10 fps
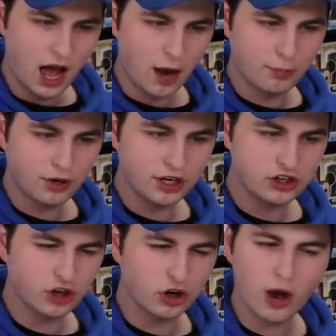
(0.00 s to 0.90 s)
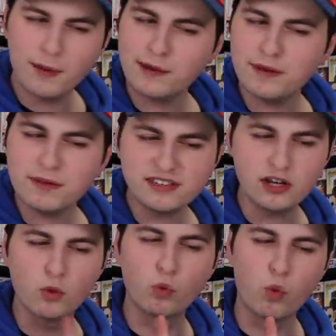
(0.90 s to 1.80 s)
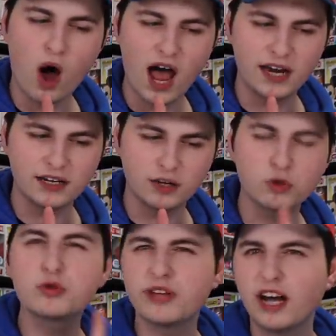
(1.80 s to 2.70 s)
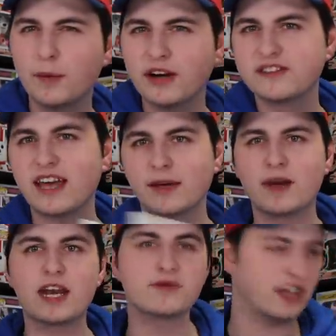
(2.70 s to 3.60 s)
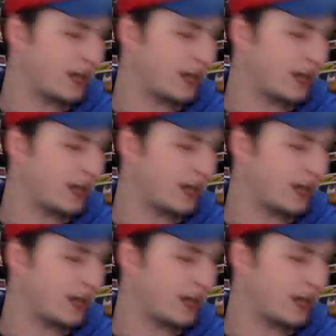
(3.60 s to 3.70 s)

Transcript: I'm pretty sure. No, I might be missing one, which we'll talk about in a second. But anyways,